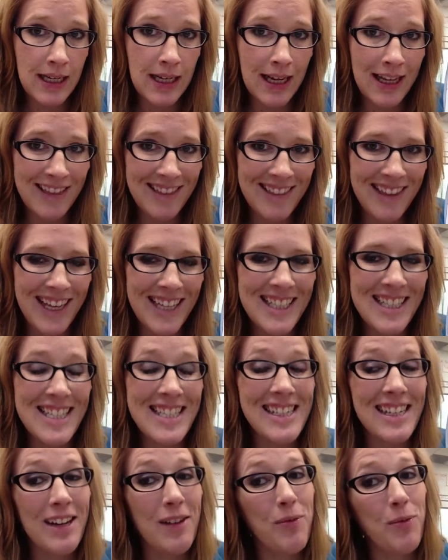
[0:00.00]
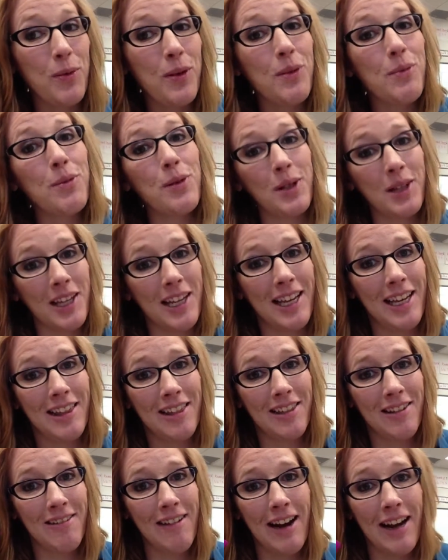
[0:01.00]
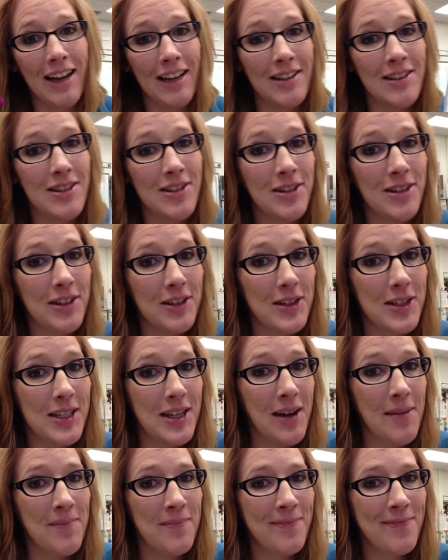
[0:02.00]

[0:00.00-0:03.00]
and let's see if we really get the right answer this time.